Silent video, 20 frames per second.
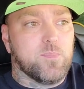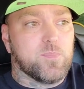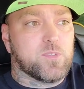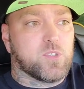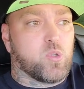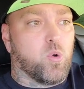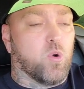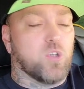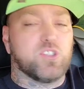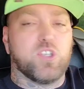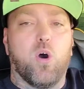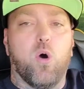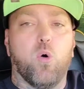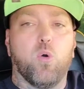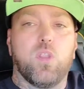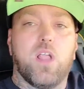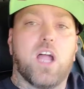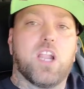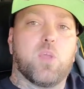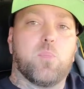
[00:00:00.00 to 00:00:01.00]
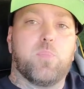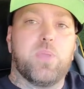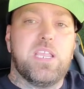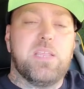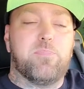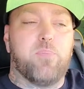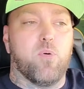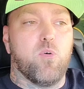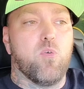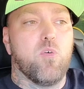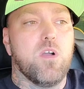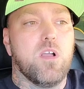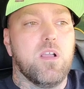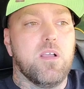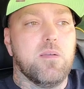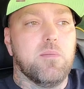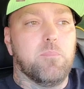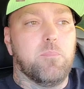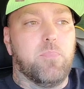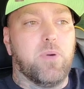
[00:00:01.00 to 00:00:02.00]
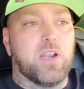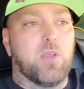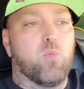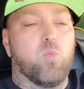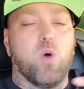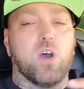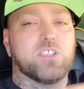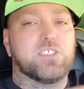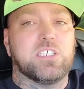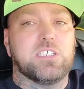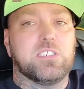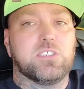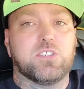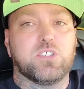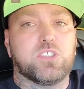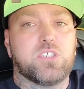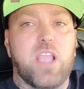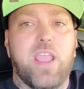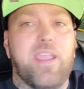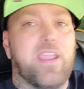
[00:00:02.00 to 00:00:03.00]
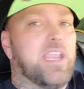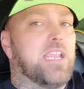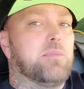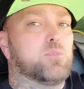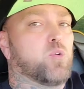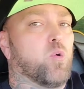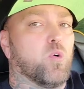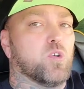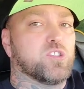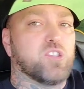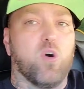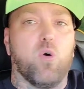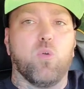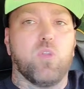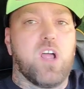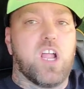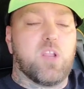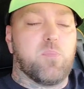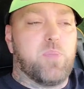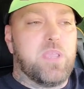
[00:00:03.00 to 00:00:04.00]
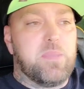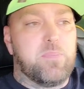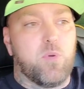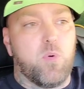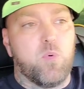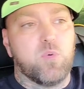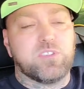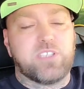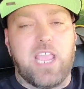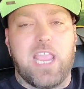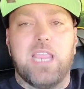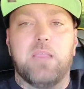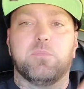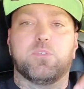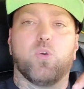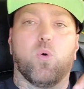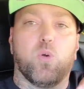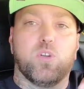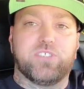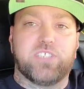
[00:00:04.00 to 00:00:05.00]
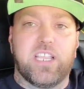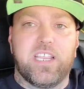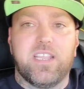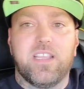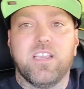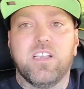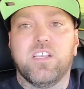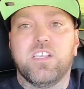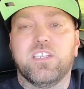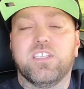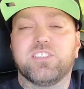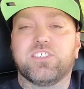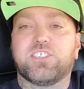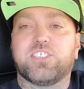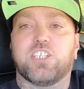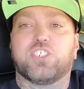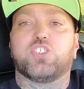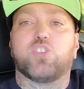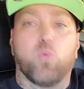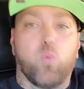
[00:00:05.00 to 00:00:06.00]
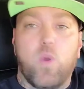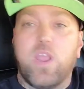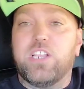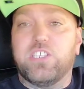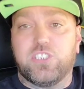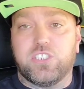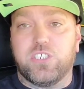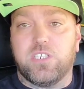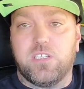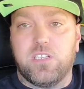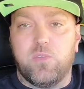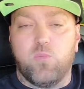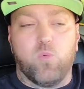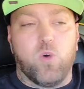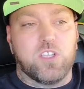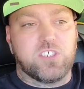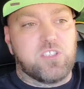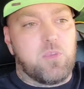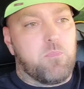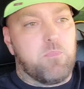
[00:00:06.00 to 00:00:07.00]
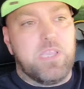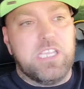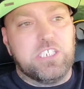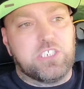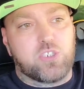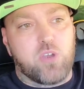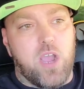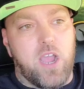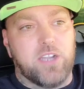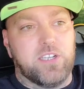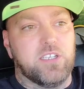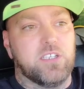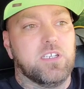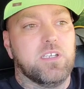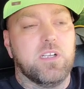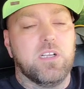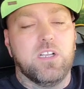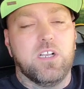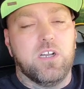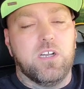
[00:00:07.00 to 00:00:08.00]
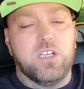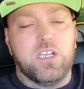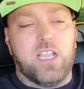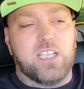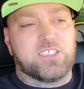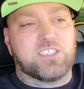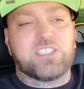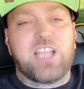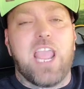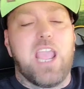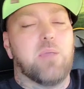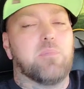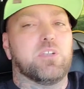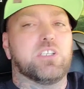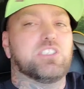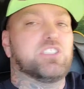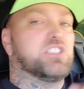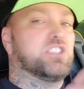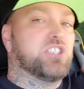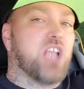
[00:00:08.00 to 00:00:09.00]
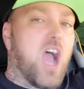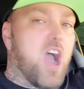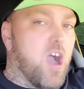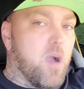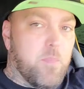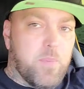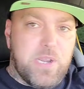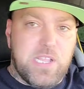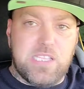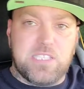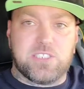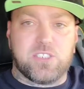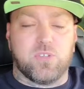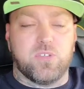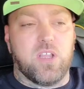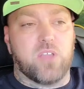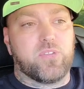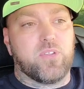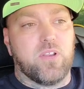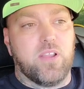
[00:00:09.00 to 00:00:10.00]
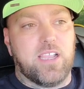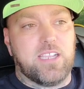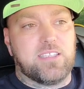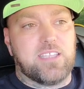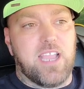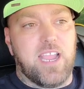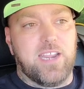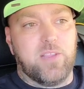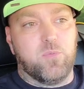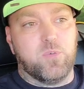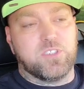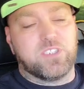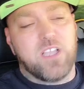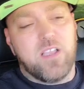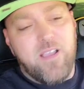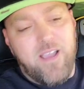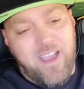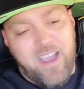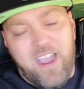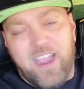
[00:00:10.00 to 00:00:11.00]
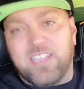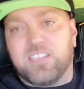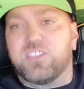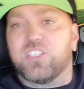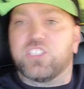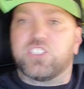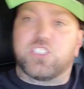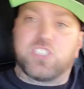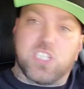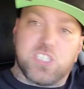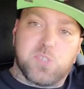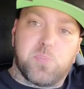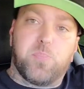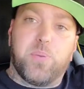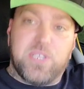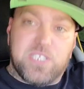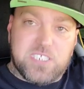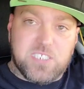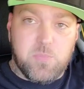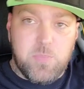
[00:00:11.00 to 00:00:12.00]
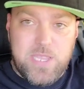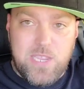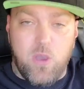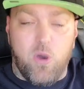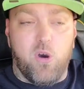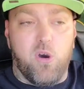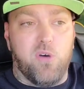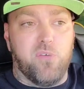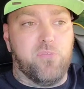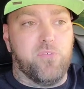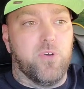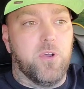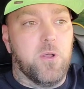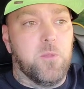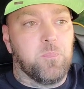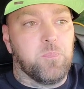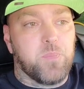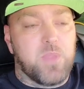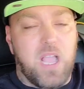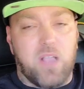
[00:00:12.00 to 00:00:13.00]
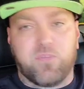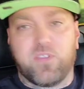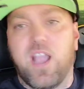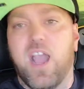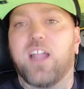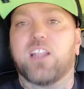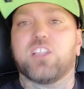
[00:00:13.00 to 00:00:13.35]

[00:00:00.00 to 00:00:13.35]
towards a whole lot of people, but it wasn't aimed towards a whole lot of people. It was aimed towards a situation. It wasn't me trying to establish dominance or nothing like that. It was, all right, this just pissed me off. I've got